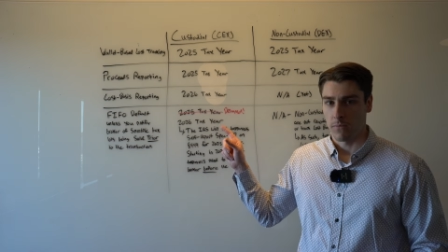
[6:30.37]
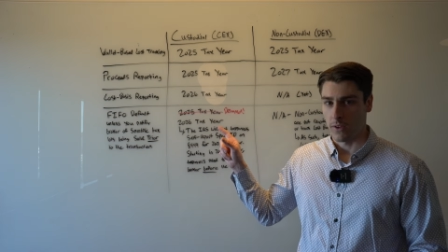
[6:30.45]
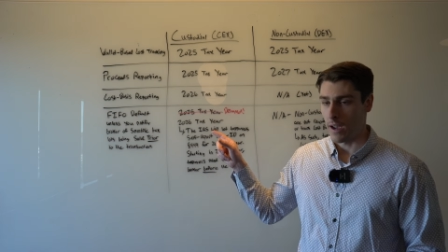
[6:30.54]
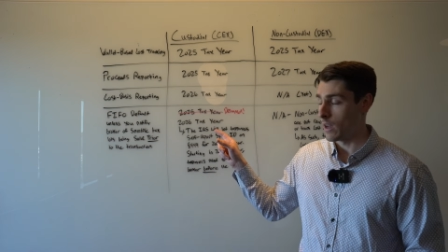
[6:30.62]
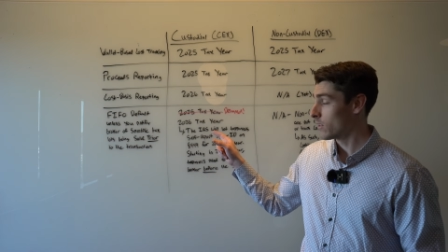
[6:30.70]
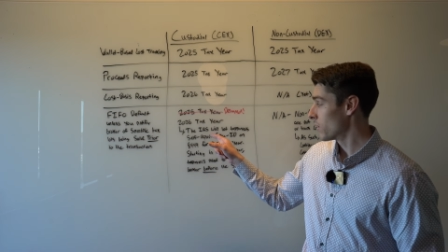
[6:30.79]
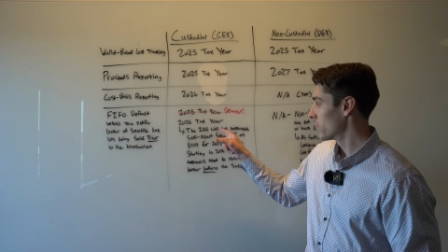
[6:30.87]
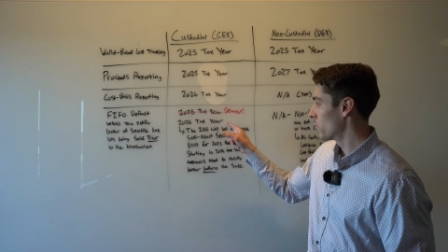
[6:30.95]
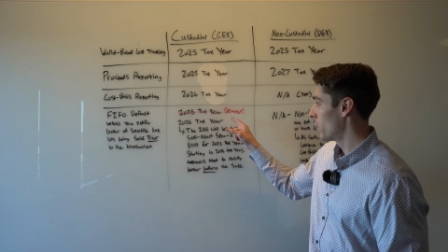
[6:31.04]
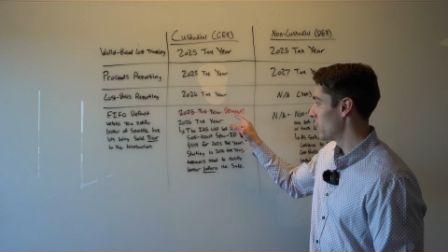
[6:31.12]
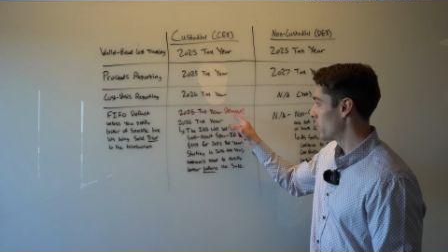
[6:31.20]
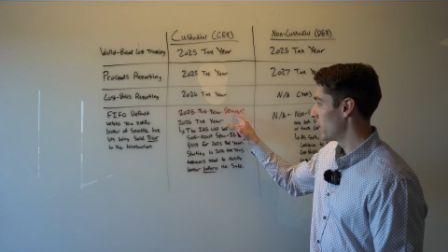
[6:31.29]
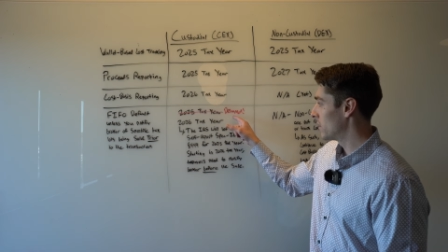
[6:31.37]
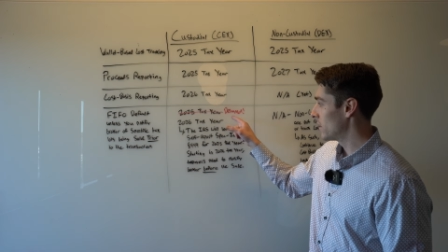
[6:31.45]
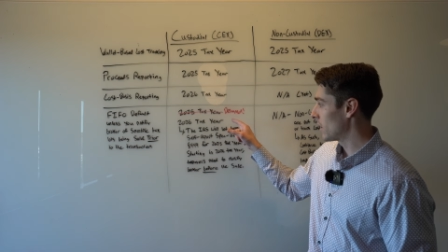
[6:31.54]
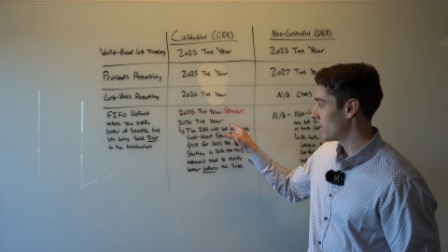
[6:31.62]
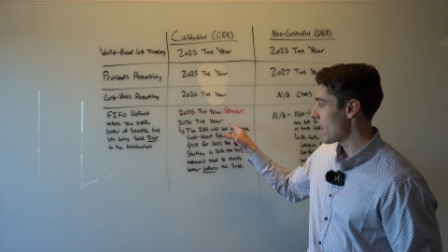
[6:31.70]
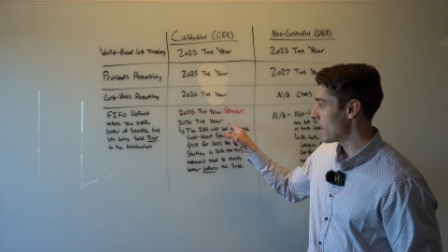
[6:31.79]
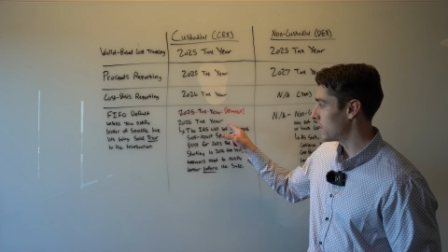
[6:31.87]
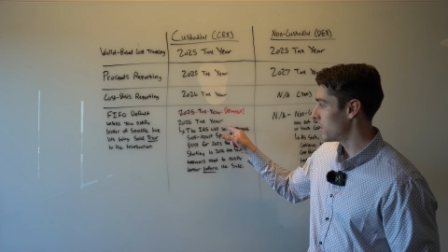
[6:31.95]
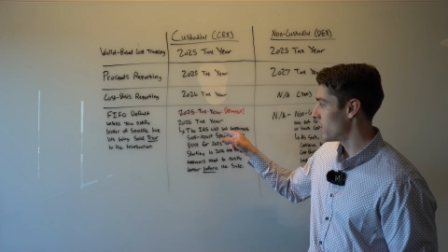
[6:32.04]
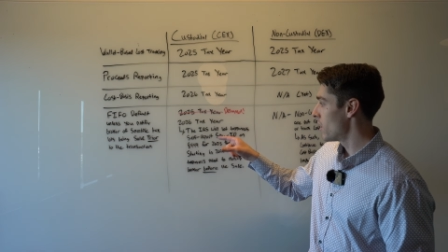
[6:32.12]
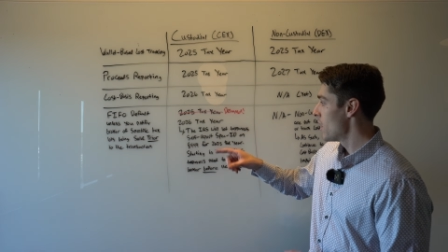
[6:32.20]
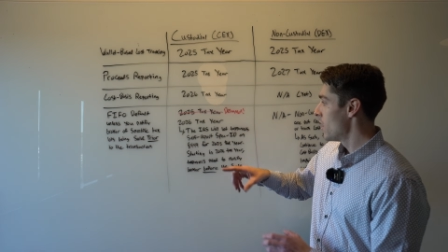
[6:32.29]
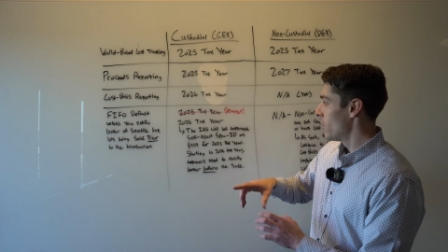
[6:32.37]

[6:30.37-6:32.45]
Okay, so the 2026 tax year,